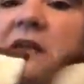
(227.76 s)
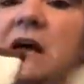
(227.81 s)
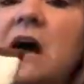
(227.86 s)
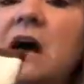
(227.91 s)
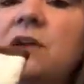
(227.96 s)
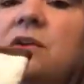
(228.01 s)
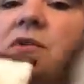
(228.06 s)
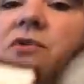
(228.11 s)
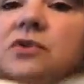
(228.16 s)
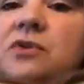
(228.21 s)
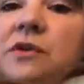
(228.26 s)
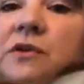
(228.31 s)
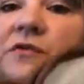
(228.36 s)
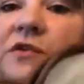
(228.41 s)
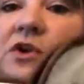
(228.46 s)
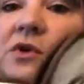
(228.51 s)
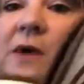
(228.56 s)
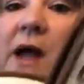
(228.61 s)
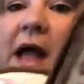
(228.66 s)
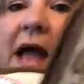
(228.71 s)
I don't know if
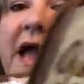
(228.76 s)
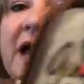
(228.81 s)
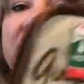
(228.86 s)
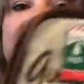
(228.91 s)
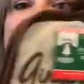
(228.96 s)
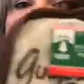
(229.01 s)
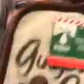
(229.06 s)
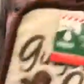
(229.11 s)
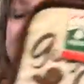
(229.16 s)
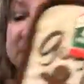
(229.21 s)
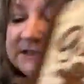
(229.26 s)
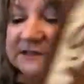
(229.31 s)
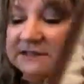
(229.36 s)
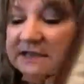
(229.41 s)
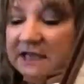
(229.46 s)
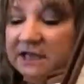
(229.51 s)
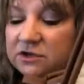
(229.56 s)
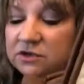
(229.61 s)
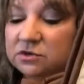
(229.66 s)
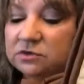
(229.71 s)
you have these
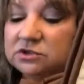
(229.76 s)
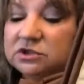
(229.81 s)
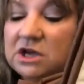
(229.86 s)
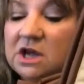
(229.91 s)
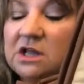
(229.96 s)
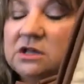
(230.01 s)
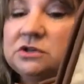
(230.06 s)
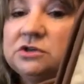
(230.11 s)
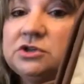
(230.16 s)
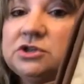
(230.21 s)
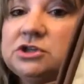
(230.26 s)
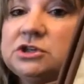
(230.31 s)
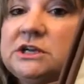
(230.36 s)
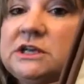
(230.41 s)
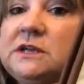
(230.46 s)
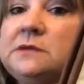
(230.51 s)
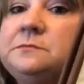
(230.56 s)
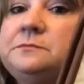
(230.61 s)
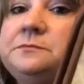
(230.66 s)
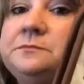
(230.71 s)
at your Dollar
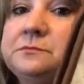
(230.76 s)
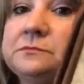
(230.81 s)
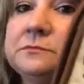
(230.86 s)
Tree.